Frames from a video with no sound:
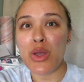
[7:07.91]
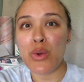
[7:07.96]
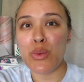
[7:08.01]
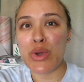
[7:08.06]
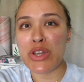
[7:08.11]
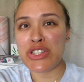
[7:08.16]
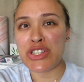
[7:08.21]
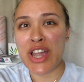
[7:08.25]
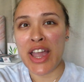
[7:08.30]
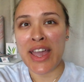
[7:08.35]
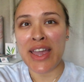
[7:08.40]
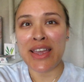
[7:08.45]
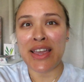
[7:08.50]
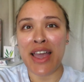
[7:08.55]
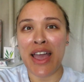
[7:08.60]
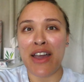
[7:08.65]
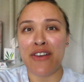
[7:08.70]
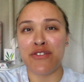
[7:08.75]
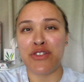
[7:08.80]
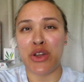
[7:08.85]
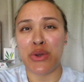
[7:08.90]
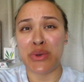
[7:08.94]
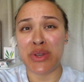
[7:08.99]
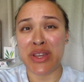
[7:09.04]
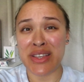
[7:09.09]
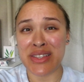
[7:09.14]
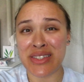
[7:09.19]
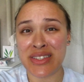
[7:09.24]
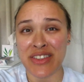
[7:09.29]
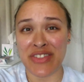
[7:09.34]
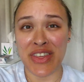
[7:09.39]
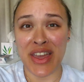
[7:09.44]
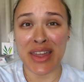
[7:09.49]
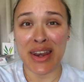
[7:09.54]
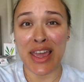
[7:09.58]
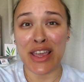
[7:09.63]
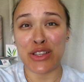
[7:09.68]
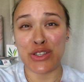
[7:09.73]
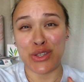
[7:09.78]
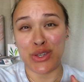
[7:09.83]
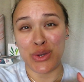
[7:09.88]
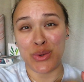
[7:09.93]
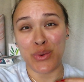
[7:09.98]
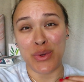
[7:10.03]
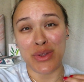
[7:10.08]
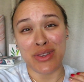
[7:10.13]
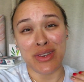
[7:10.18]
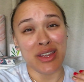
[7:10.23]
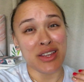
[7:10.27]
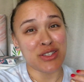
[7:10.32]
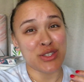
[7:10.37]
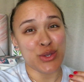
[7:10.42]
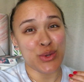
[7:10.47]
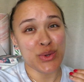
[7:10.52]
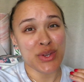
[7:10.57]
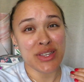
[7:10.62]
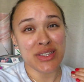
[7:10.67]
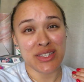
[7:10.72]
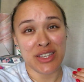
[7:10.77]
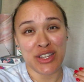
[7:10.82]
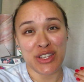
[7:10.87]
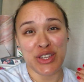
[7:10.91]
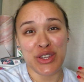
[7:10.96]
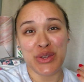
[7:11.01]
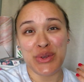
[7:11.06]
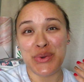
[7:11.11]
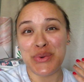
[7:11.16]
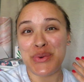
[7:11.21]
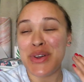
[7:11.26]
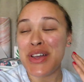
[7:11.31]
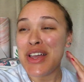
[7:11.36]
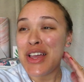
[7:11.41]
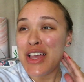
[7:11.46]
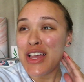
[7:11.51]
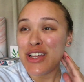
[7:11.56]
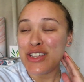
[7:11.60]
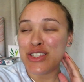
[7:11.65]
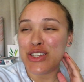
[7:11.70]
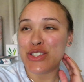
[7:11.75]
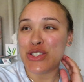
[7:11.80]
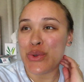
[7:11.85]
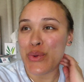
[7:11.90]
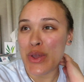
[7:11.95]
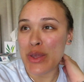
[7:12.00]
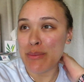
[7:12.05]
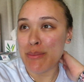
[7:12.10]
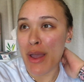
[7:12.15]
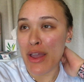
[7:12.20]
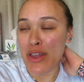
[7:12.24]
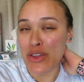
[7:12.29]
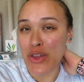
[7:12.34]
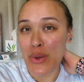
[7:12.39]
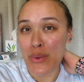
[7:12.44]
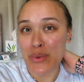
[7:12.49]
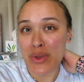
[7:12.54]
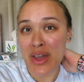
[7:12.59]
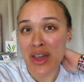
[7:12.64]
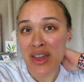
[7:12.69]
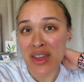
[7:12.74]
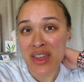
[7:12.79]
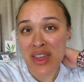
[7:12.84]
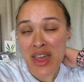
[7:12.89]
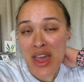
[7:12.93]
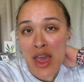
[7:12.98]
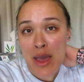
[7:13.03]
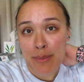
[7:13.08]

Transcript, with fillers: which I have noticed that I do need to continue to doing my yoga,